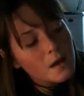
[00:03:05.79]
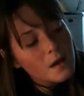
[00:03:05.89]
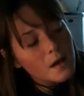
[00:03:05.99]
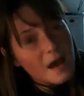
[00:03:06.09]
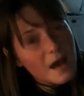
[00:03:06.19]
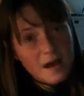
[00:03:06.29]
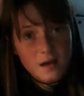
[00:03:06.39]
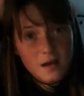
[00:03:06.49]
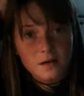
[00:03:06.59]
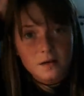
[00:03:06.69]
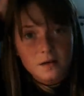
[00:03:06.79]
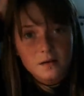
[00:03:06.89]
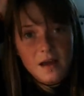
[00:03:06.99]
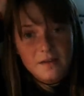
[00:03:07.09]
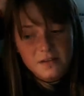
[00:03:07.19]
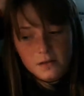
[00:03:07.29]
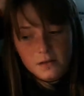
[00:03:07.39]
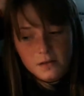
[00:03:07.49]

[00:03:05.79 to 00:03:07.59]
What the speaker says: and I couldn't. I physically couldn't.